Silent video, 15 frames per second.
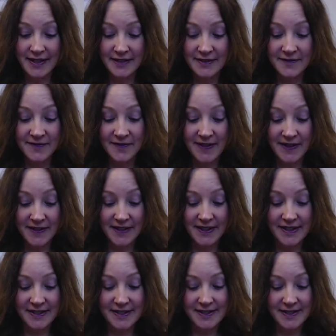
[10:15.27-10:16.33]

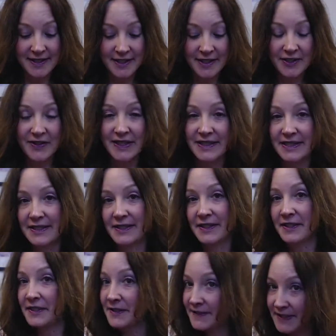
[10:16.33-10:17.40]
various
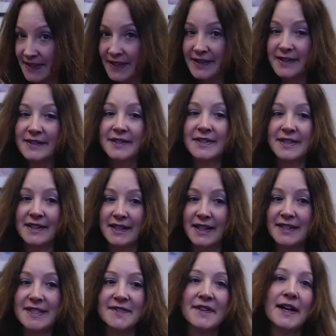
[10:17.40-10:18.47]
criteria over others, and
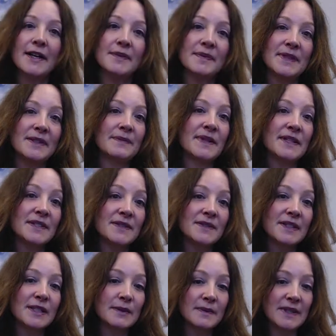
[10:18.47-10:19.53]
that's fine. But do
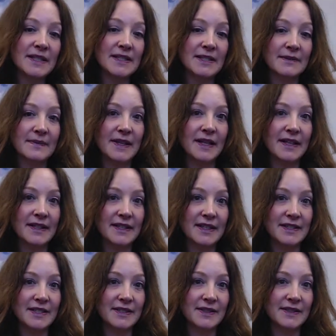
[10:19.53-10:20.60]
keep these in mind
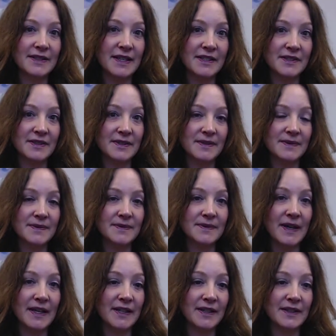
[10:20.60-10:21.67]
as you're
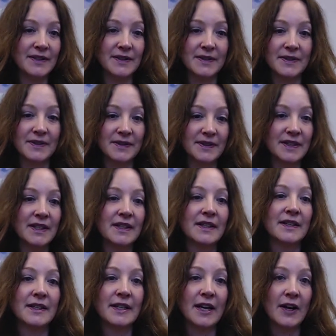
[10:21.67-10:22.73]
writing your own
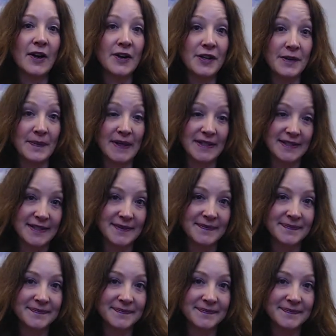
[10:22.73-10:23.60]
arguments.